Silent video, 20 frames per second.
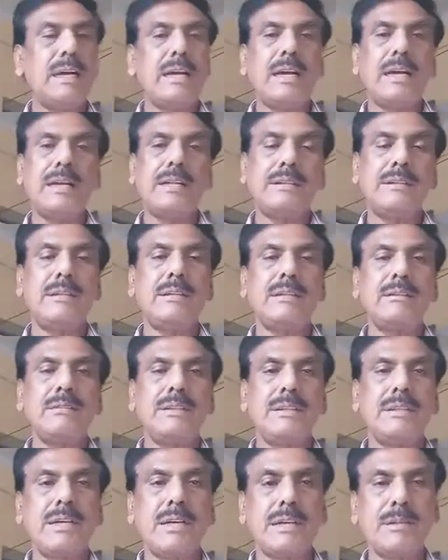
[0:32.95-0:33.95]
anything
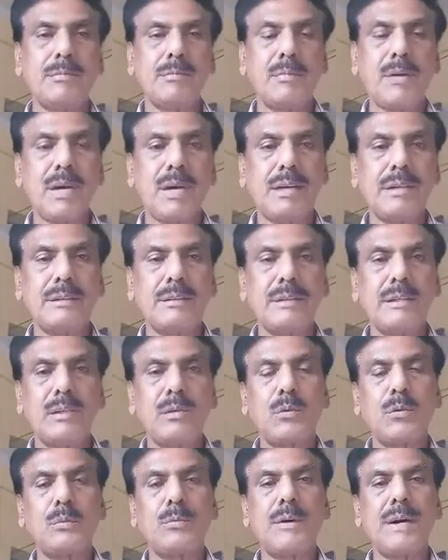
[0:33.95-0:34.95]
which has mass and
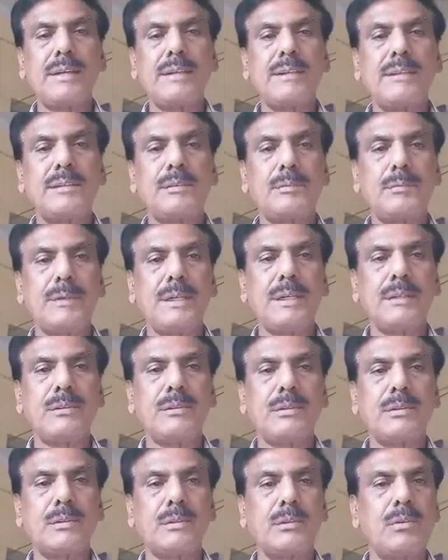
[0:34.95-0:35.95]
occupies space
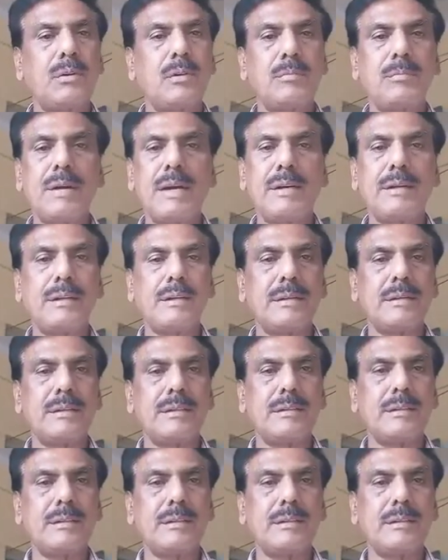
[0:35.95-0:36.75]
is called matter.